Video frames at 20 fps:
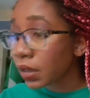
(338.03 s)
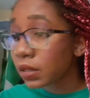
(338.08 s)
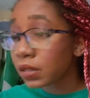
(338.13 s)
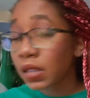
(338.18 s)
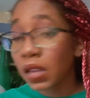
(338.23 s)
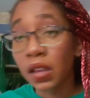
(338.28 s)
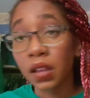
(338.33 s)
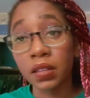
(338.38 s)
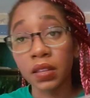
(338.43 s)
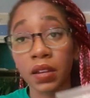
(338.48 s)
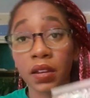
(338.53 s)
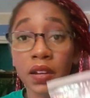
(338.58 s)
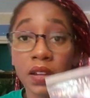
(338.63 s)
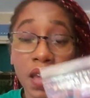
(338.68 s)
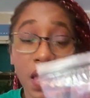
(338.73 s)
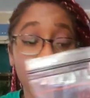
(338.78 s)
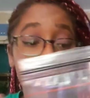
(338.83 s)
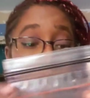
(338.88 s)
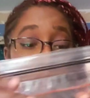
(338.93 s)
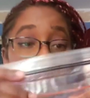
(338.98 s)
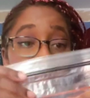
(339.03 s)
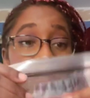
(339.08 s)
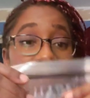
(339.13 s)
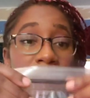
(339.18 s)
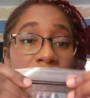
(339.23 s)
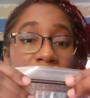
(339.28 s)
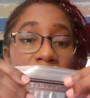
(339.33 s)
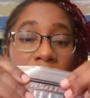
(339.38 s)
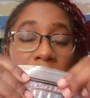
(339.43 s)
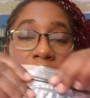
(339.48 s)
It's not on there. I think it's
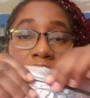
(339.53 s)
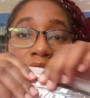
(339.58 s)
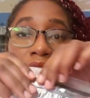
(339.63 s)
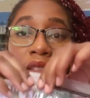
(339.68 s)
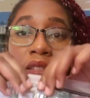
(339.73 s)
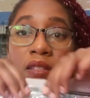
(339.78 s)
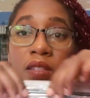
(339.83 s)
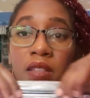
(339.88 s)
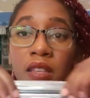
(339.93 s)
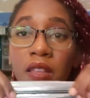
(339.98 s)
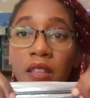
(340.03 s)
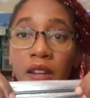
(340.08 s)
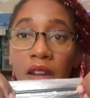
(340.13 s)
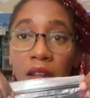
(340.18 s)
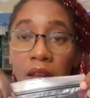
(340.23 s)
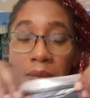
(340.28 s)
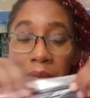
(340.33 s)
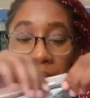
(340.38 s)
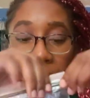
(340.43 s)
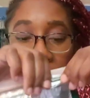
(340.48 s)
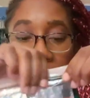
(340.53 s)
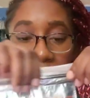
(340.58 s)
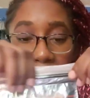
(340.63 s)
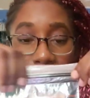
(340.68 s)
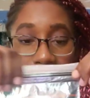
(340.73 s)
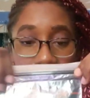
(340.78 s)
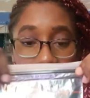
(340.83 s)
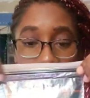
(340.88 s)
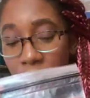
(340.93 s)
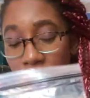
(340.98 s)
just for fun. Seal it up,
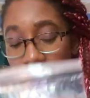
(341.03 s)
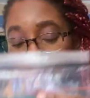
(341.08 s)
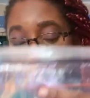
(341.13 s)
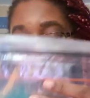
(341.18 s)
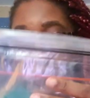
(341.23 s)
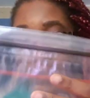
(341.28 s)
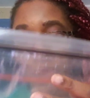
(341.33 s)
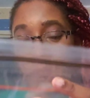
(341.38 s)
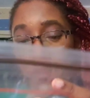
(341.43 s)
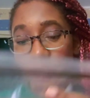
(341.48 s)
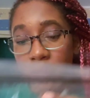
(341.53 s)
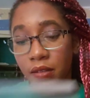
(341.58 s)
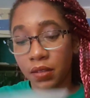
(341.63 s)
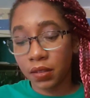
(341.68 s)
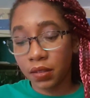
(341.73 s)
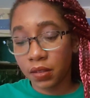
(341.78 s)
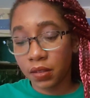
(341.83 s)
fold it.